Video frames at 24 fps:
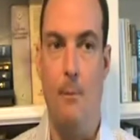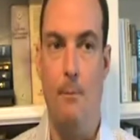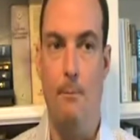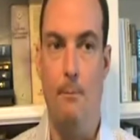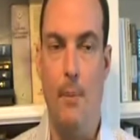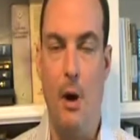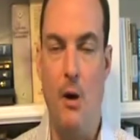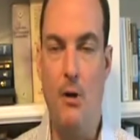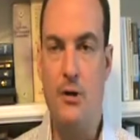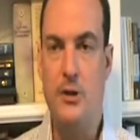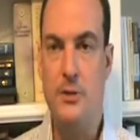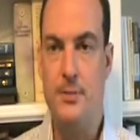
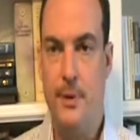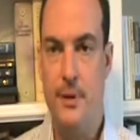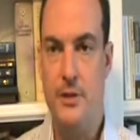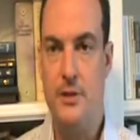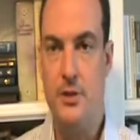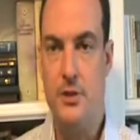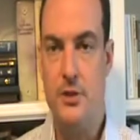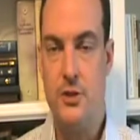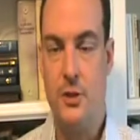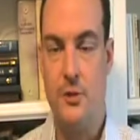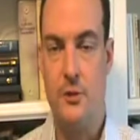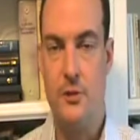Most
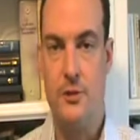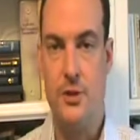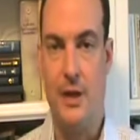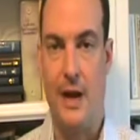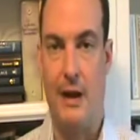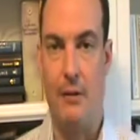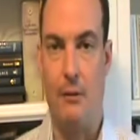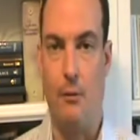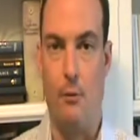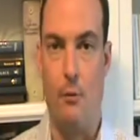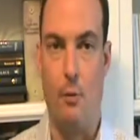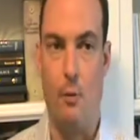business owners
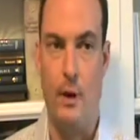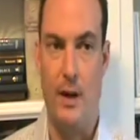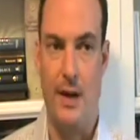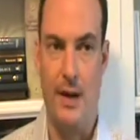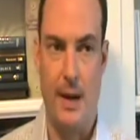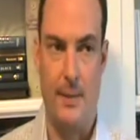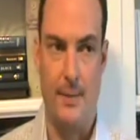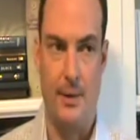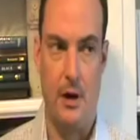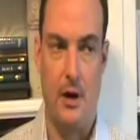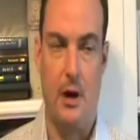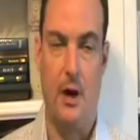that we
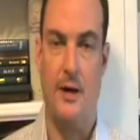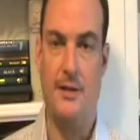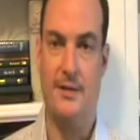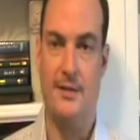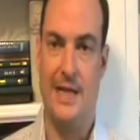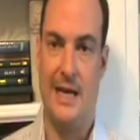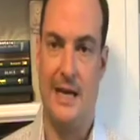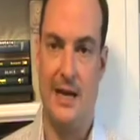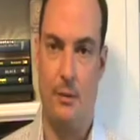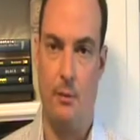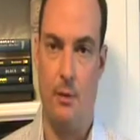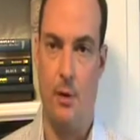come in
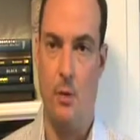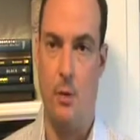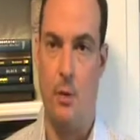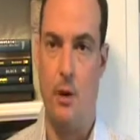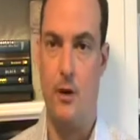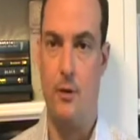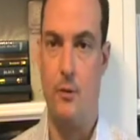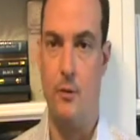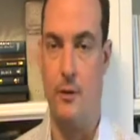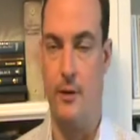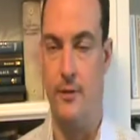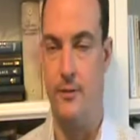contact and we
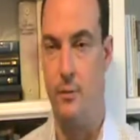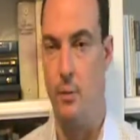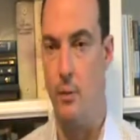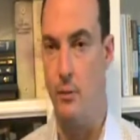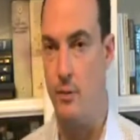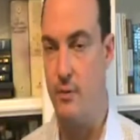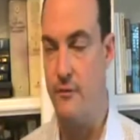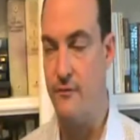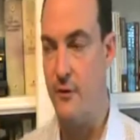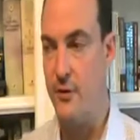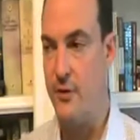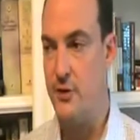work with, when
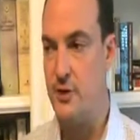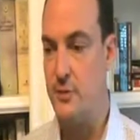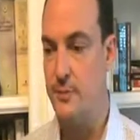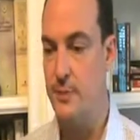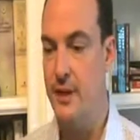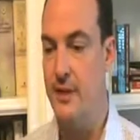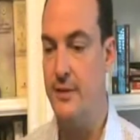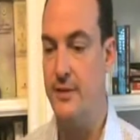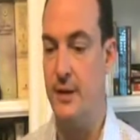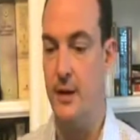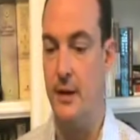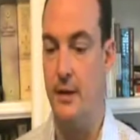we first
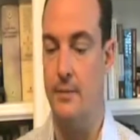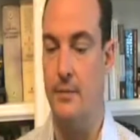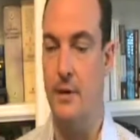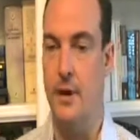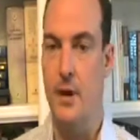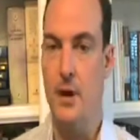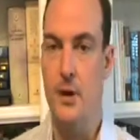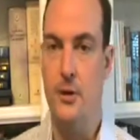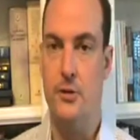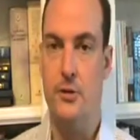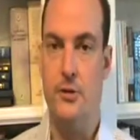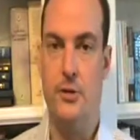meet them,
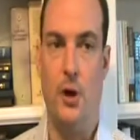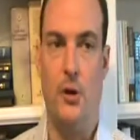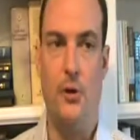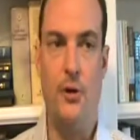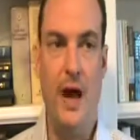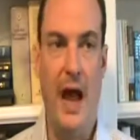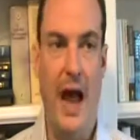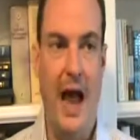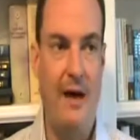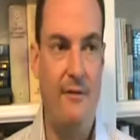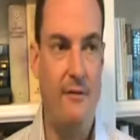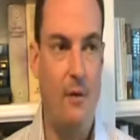
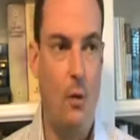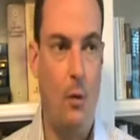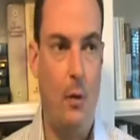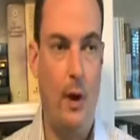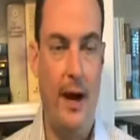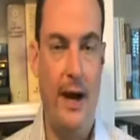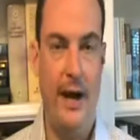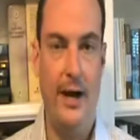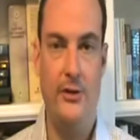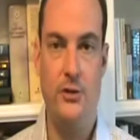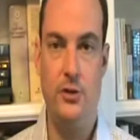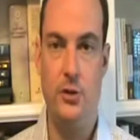don't have a
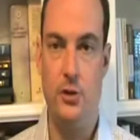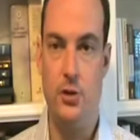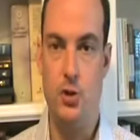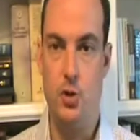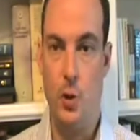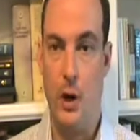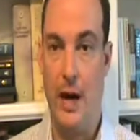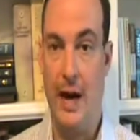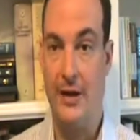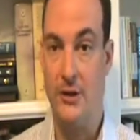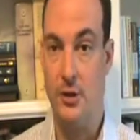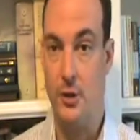way to
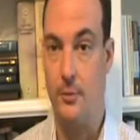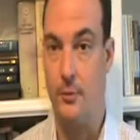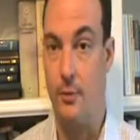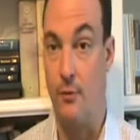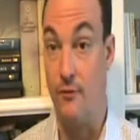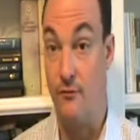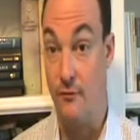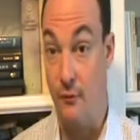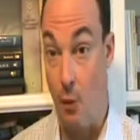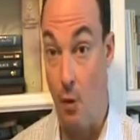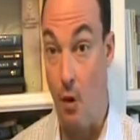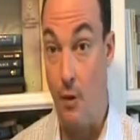track the
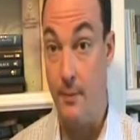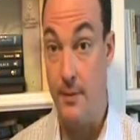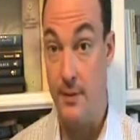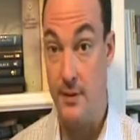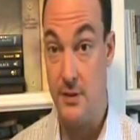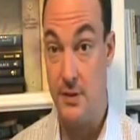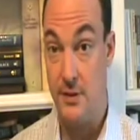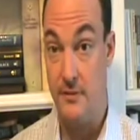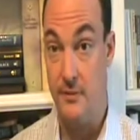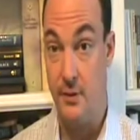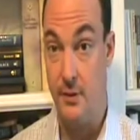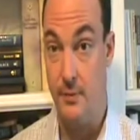
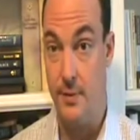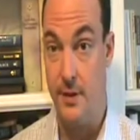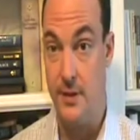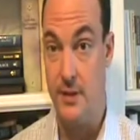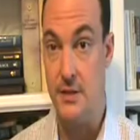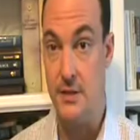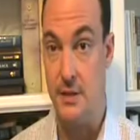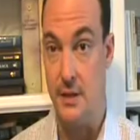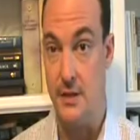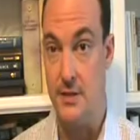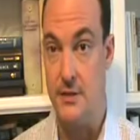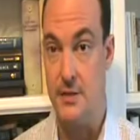performance of their
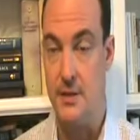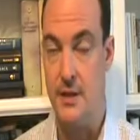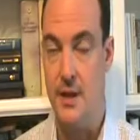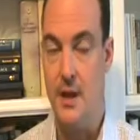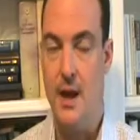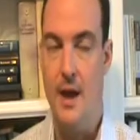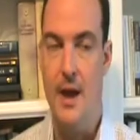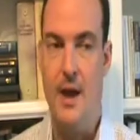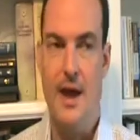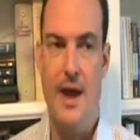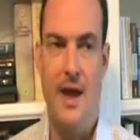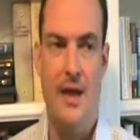business.
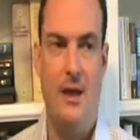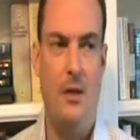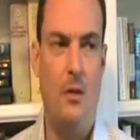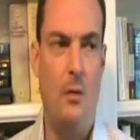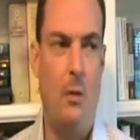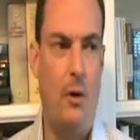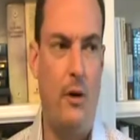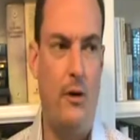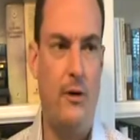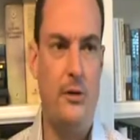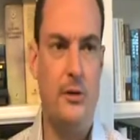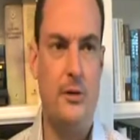In other
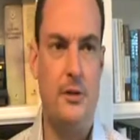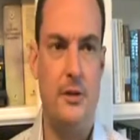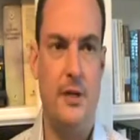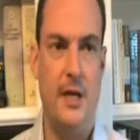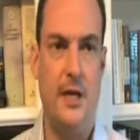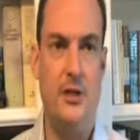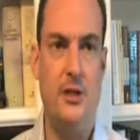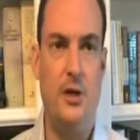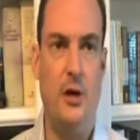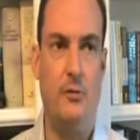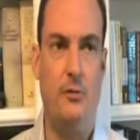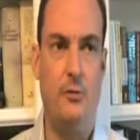words,
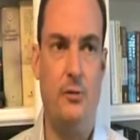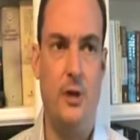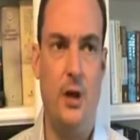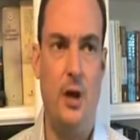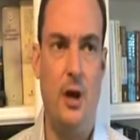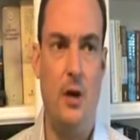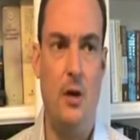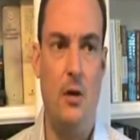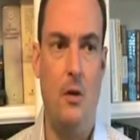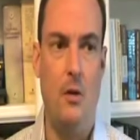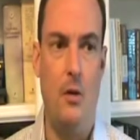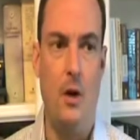they don't
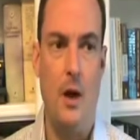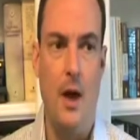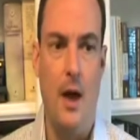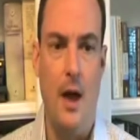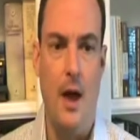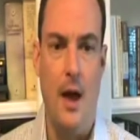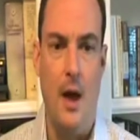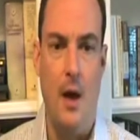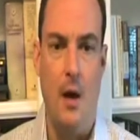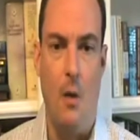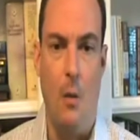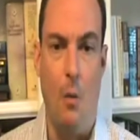know
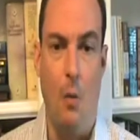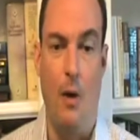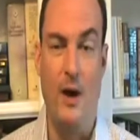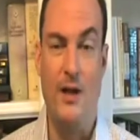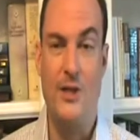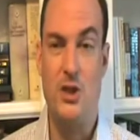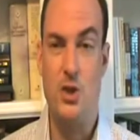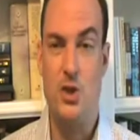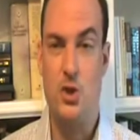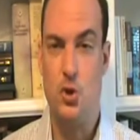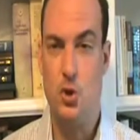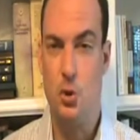
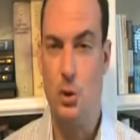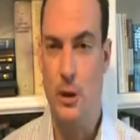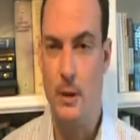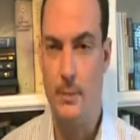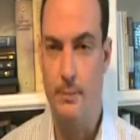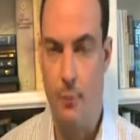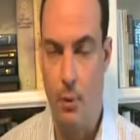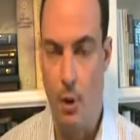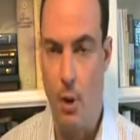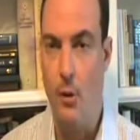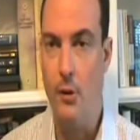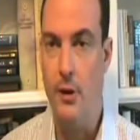what's truly
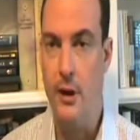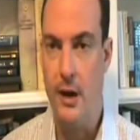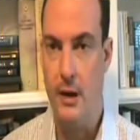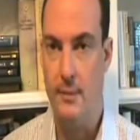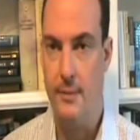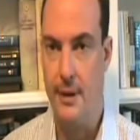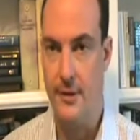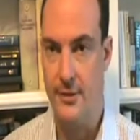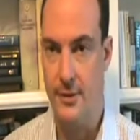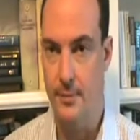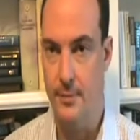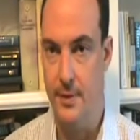broken
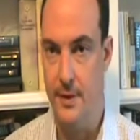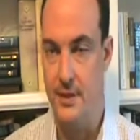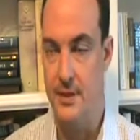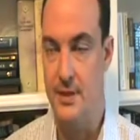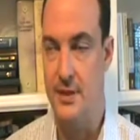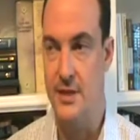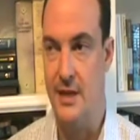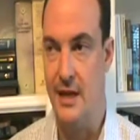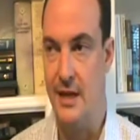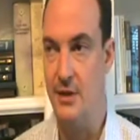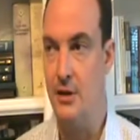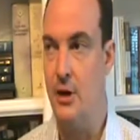about the
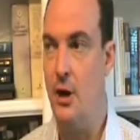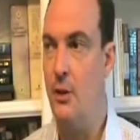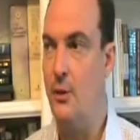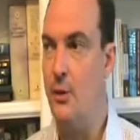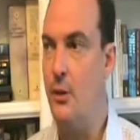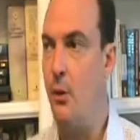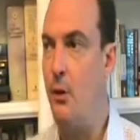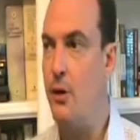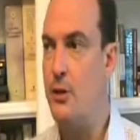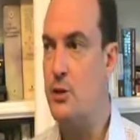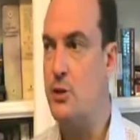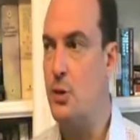business. And in
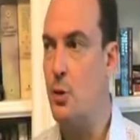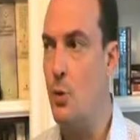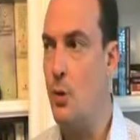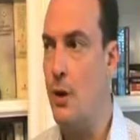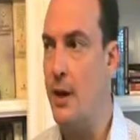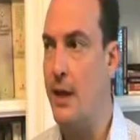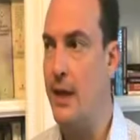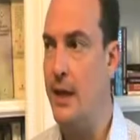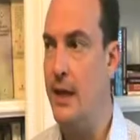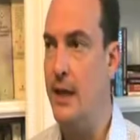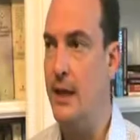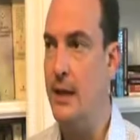order to
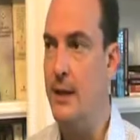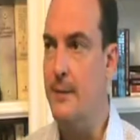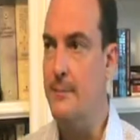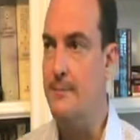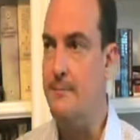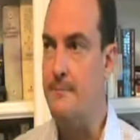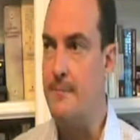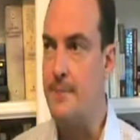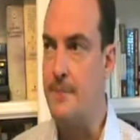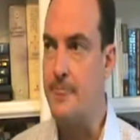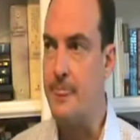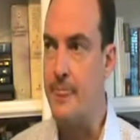really
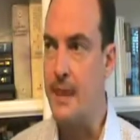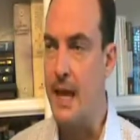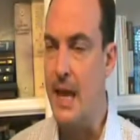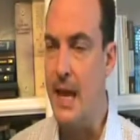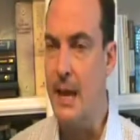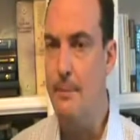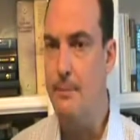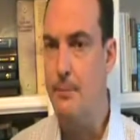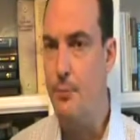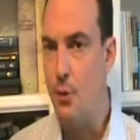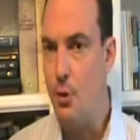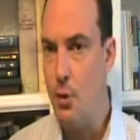
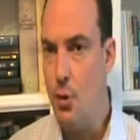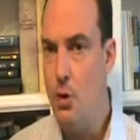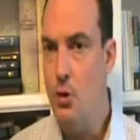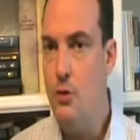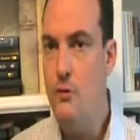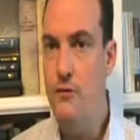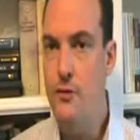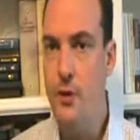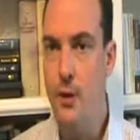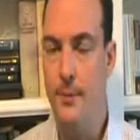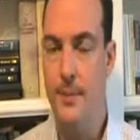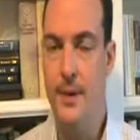
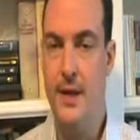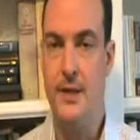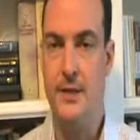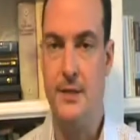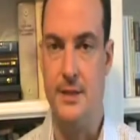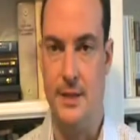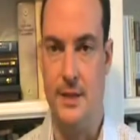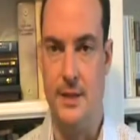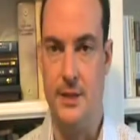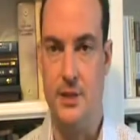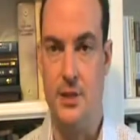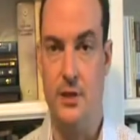improve your
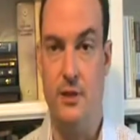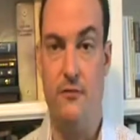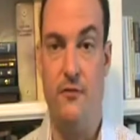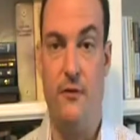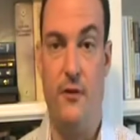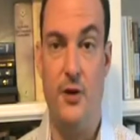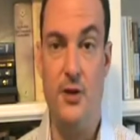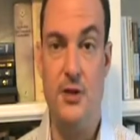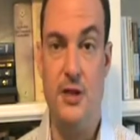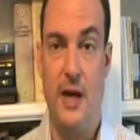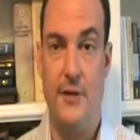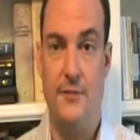business, you
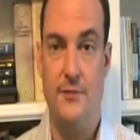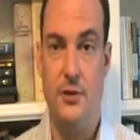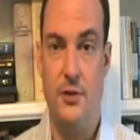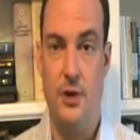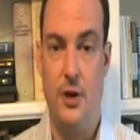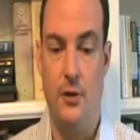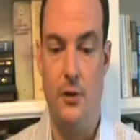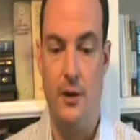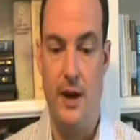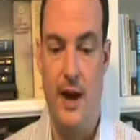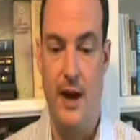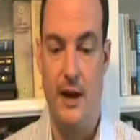first have to
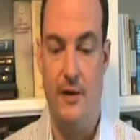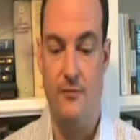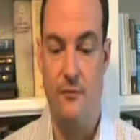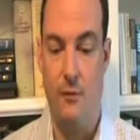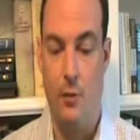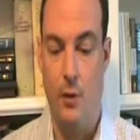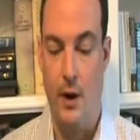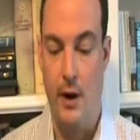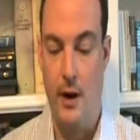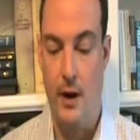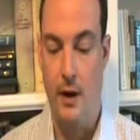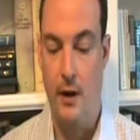know kind of
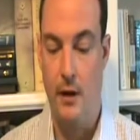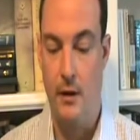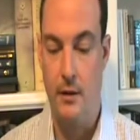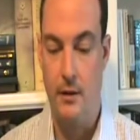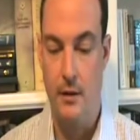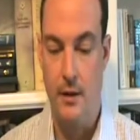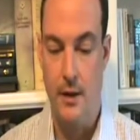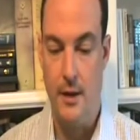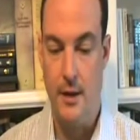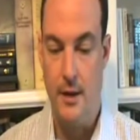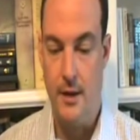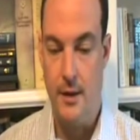
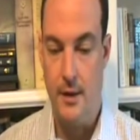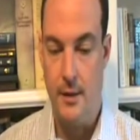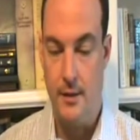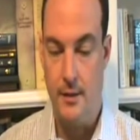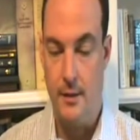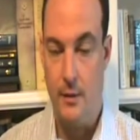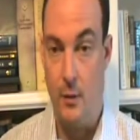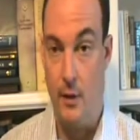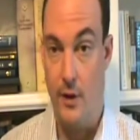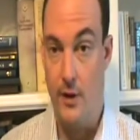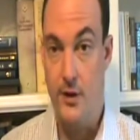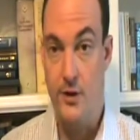where
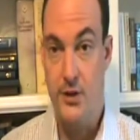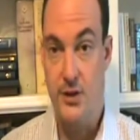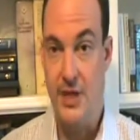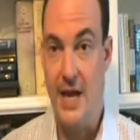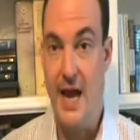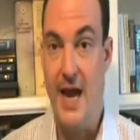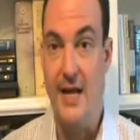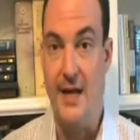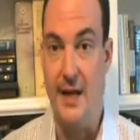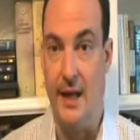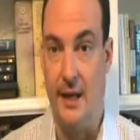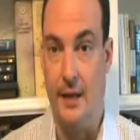you're
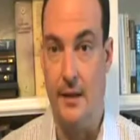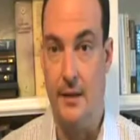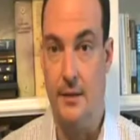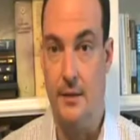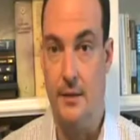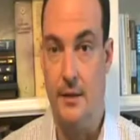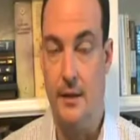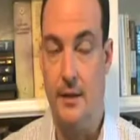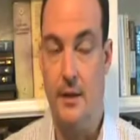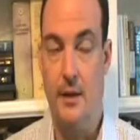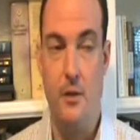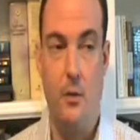standing.
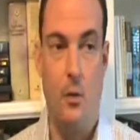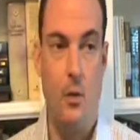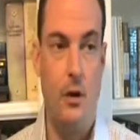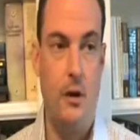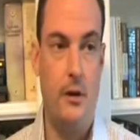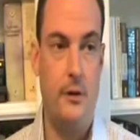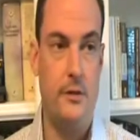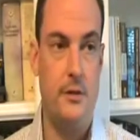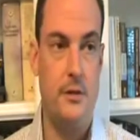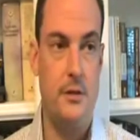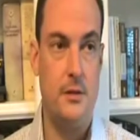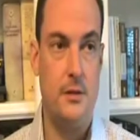In other
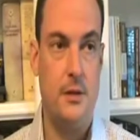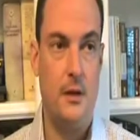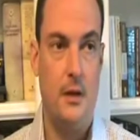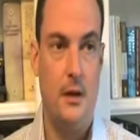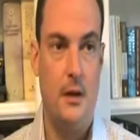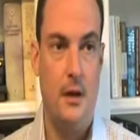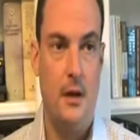words,